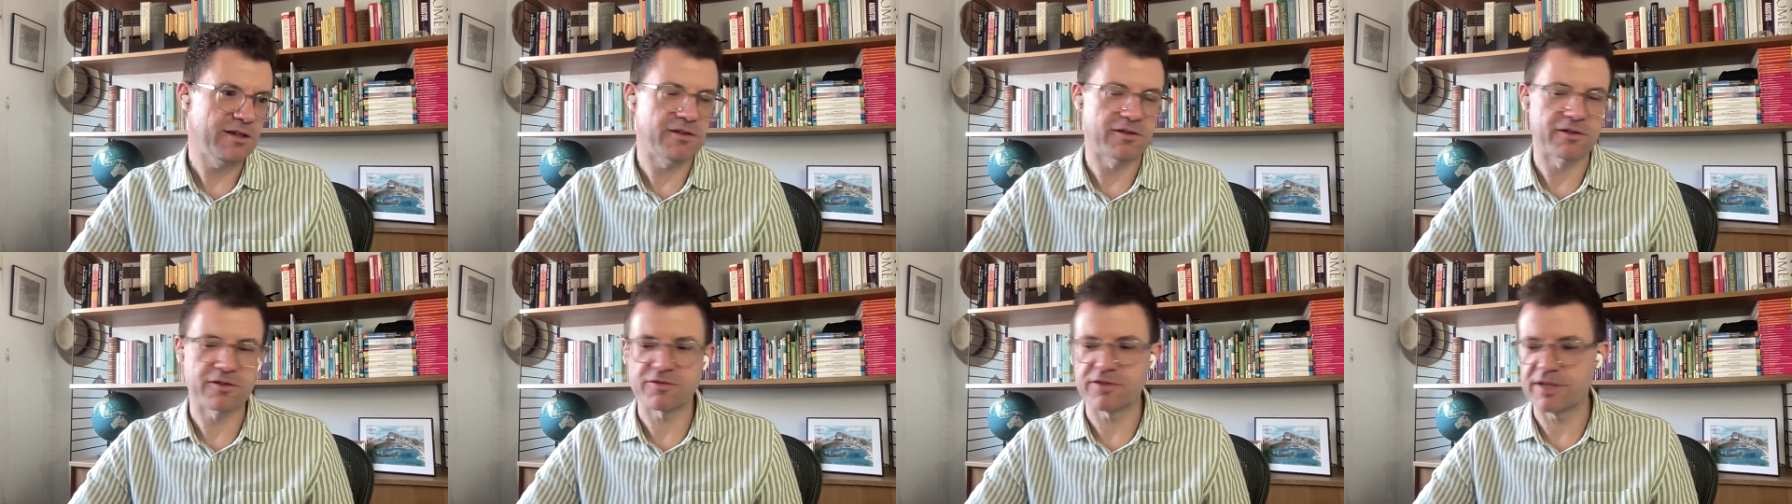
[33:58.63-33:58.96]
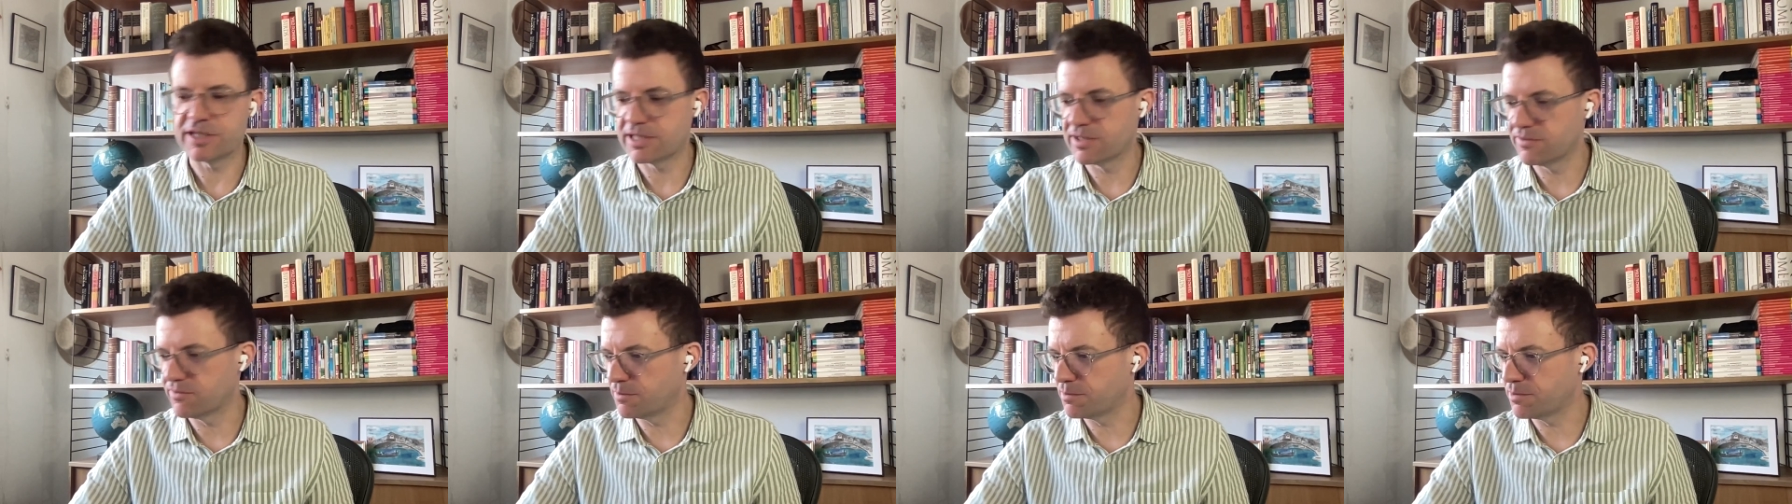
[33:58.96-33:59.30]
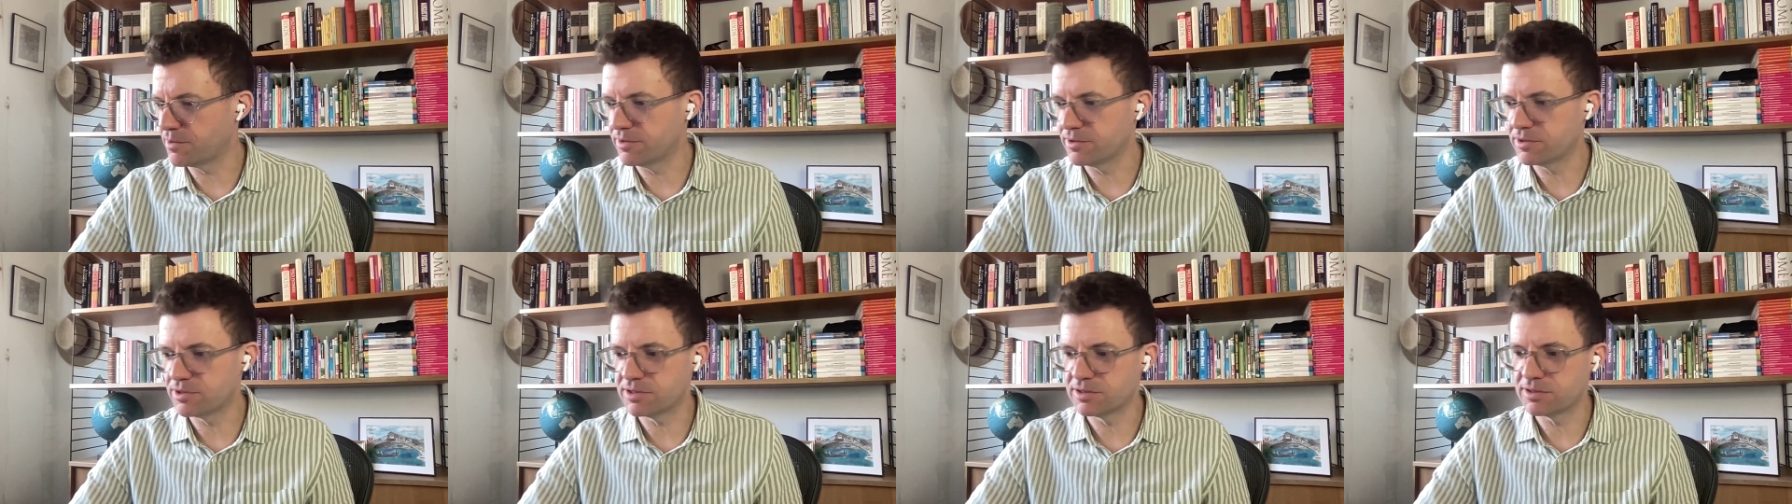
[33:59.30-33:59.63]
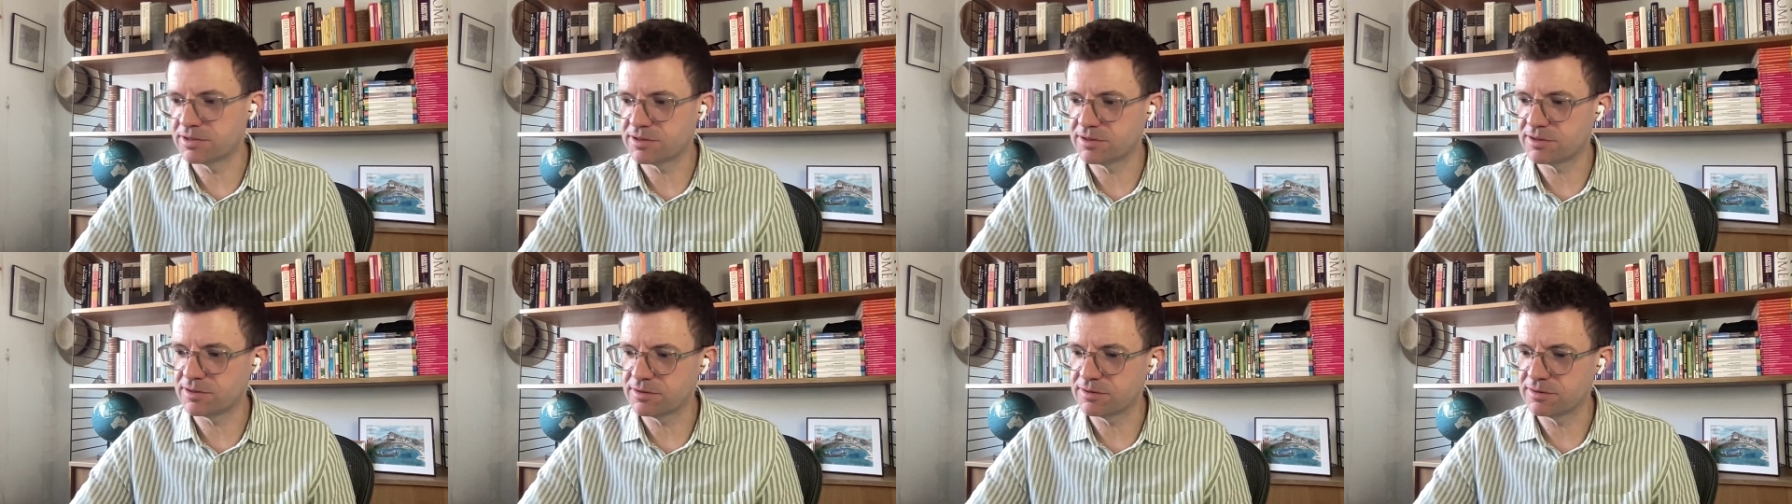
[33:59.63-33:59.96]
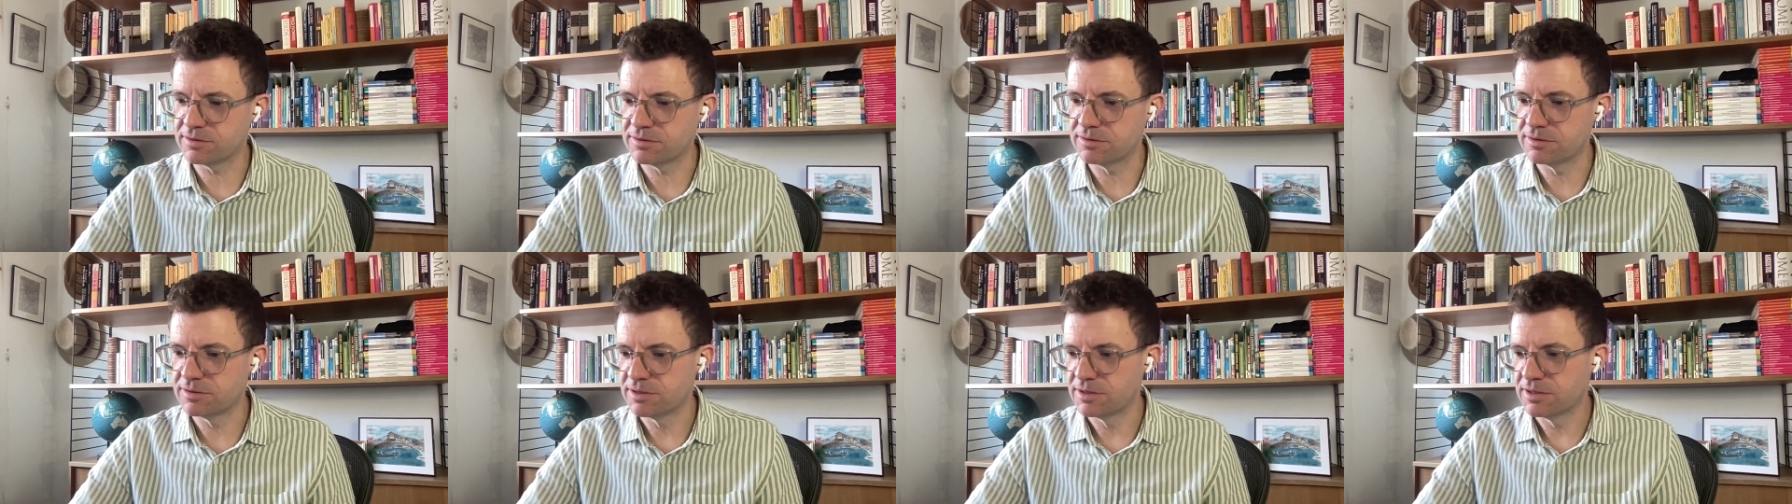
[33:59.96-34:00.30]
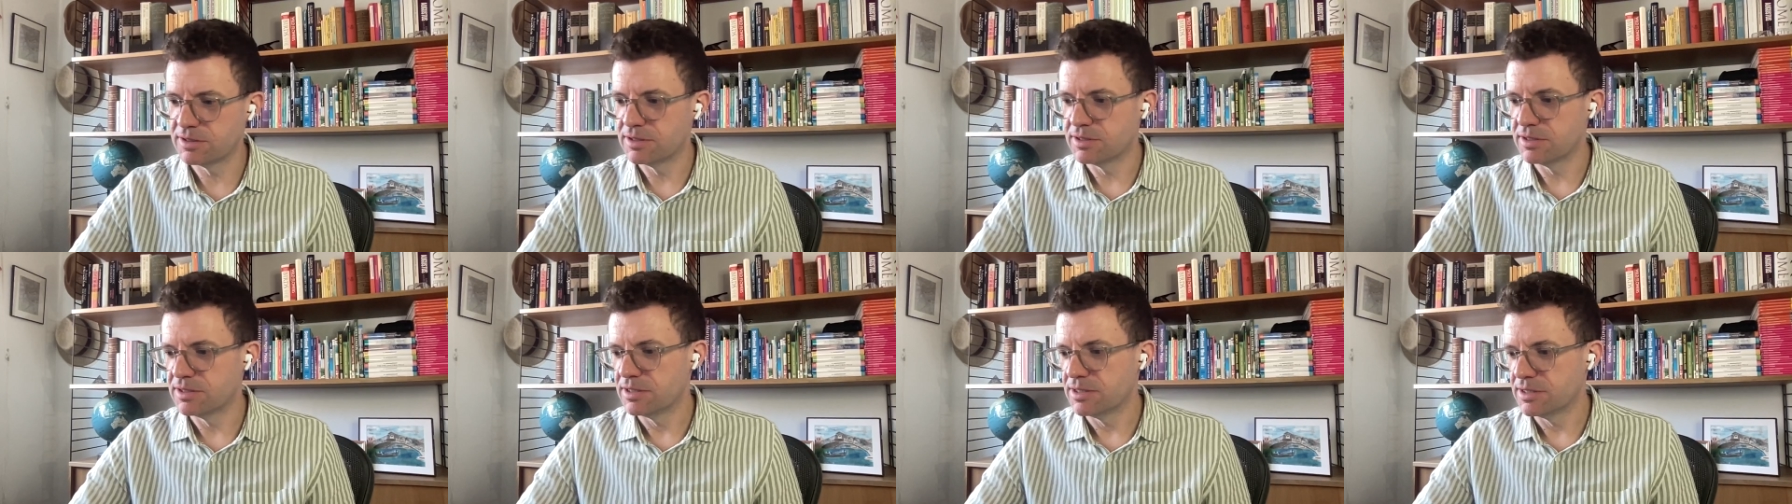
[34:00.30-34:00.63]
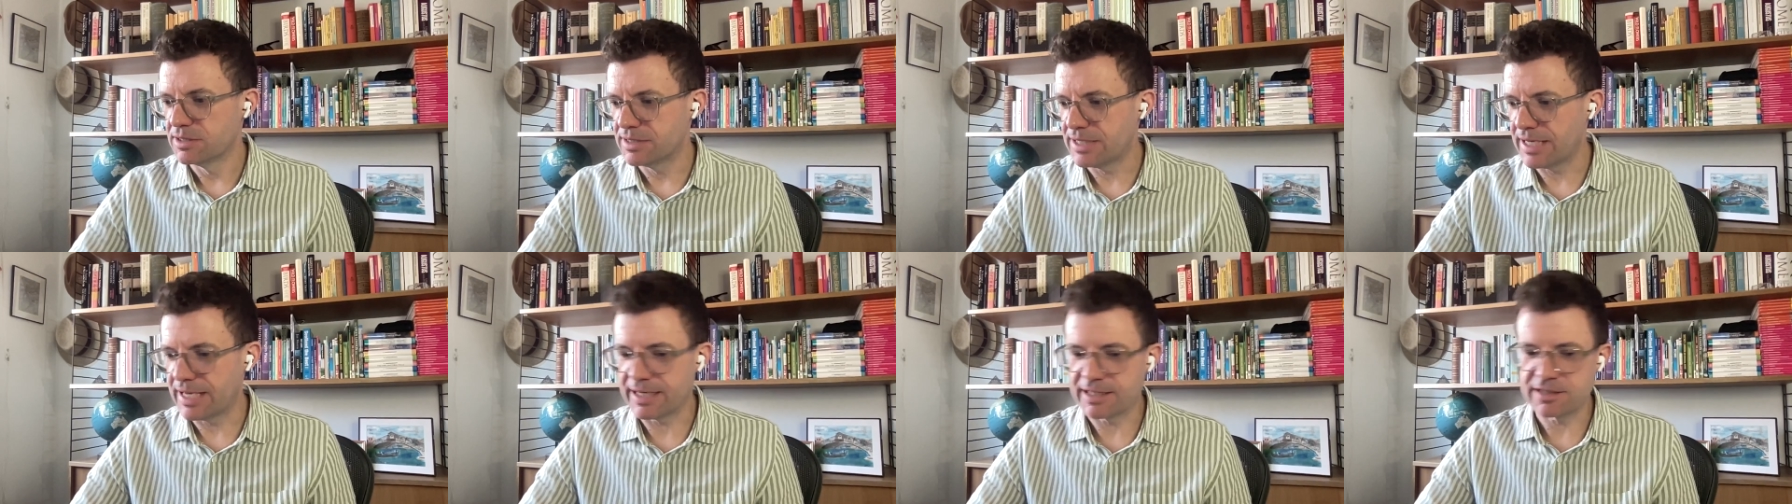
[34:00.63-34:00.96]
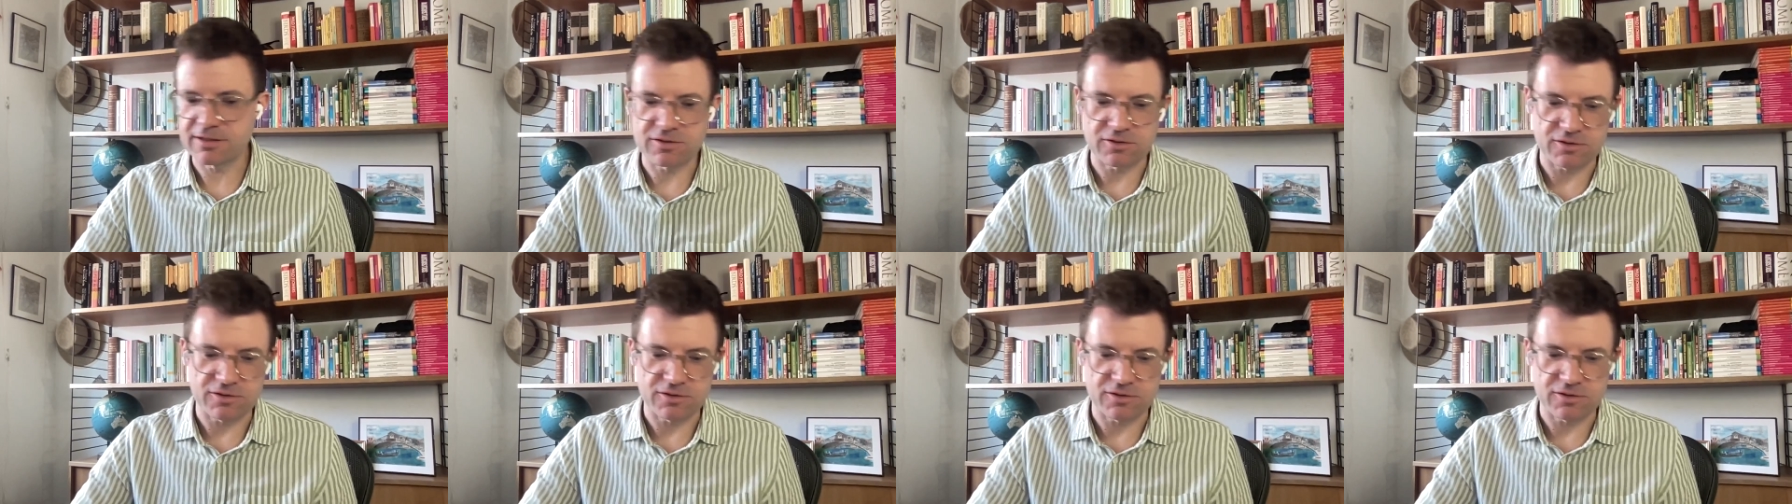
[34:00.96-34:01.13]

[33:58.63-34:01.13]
creative approaches to text